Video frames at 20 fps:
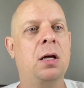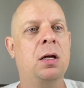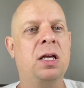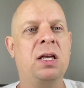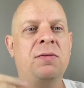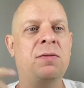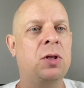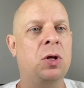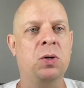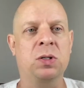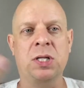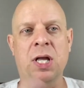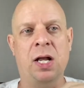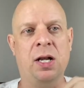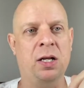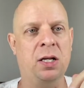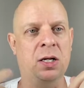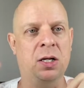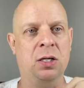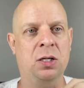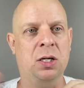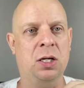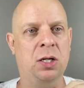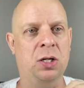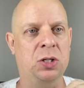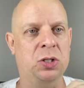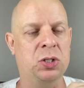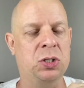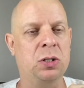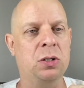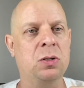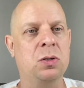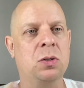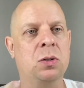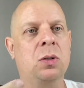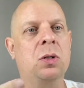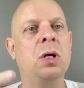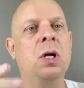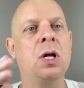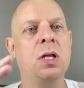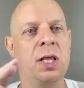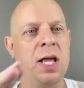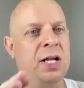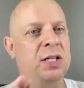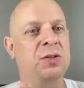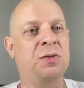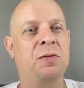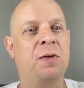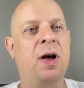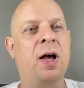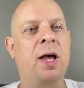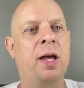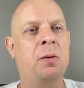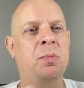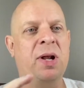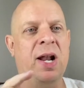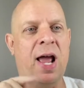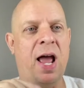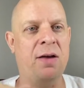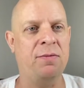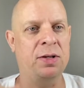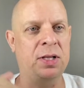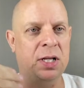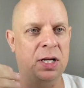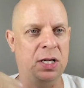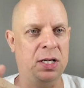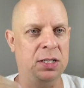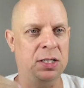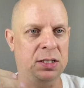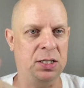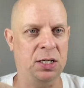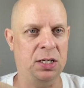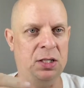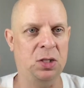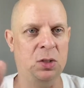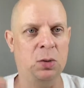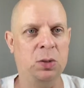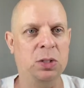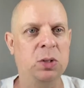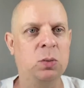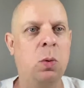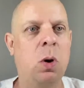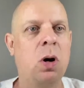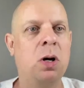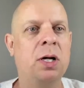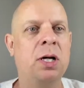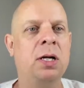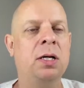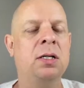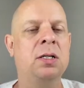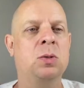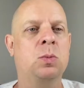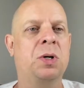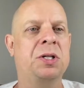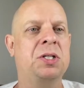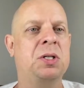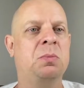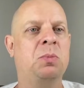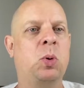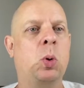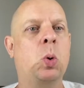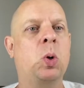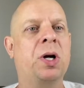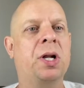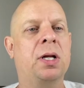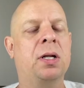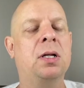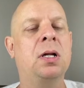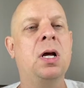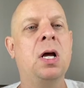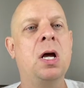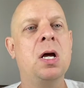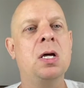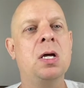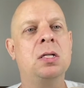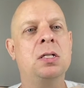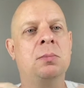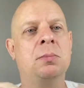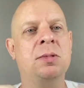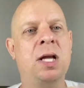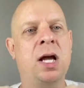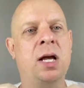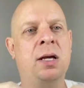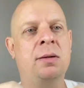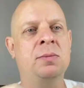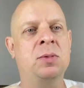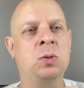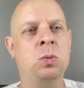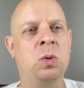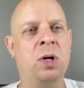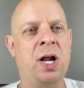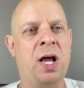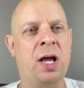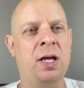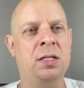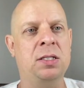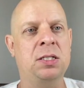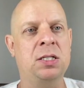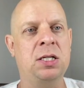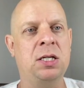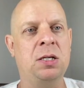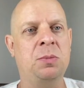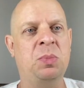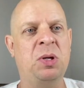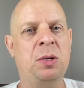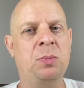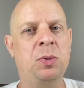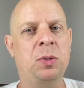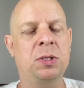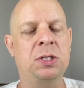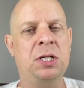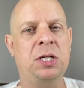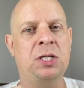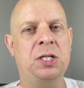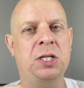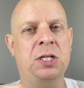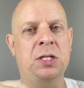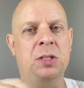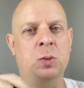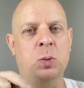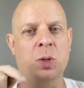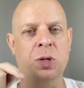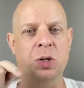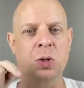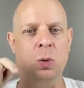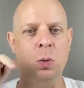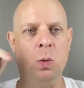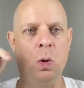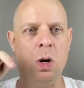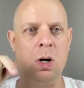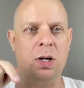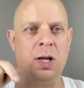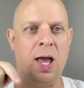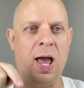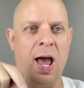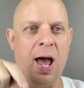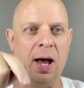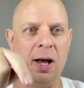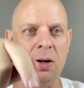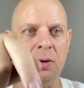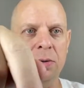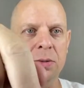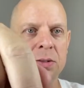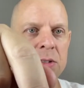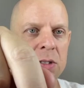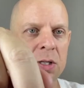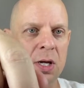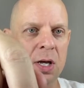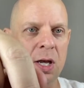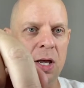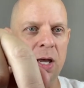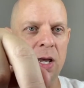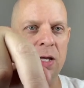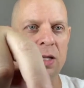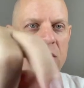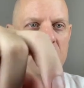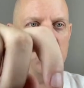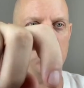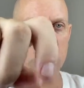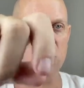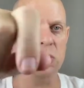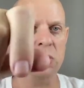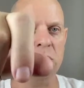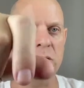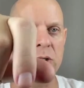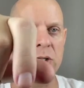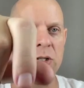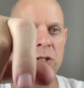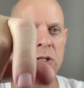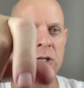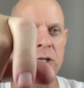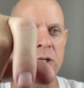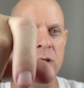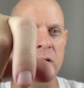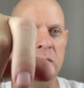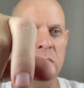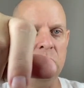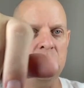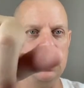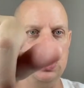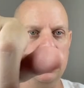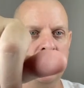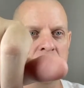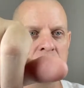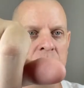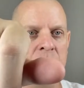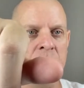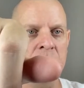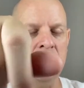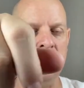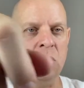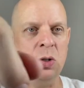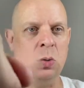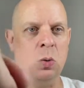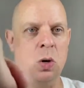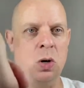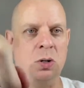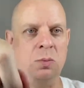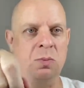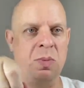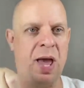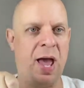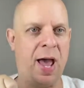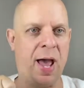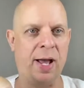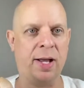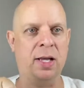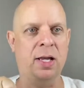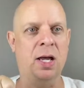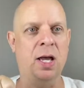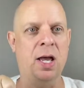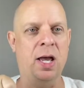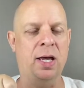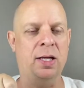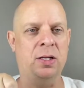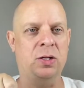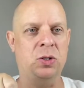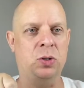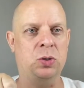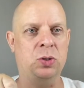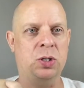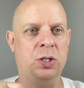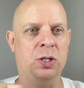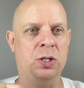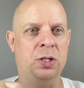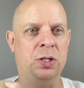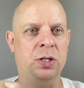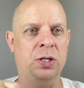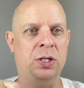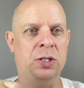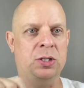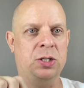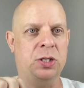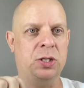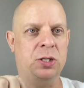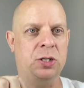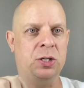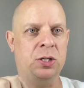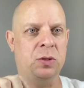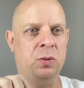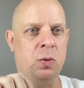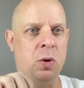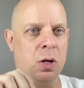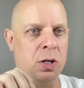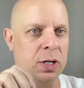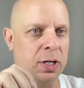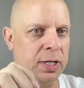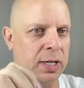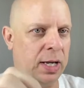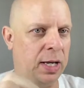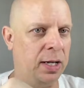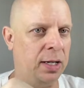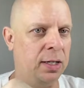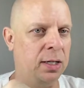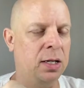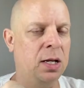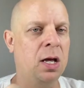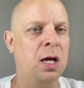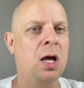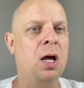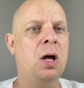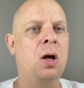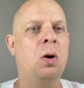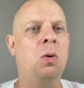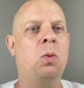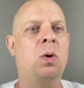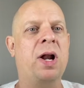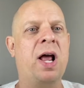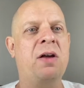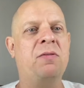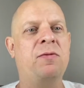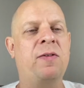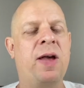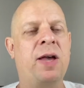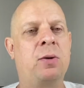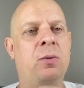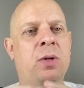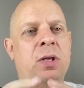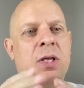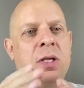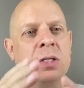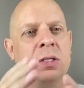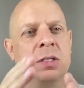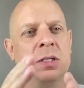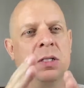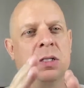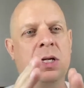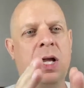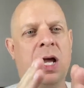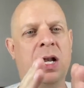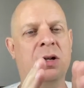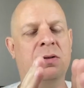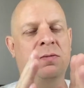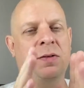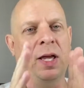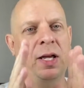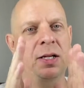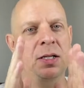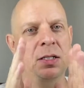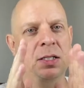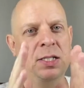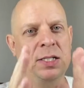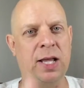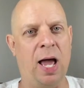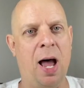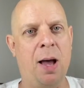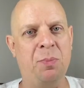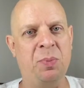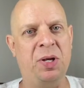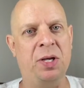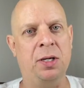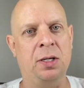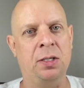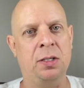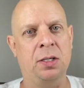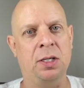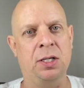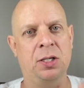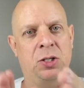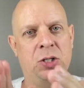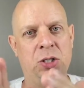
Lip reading: even though it's not in a circle, that's fine. But having the continuous walking is what's important. Sometimes what I see people teaching is where you walk out and then you turn and then you turn and then you walk back and then you turn and walk again. What I found with this kind of like stopping and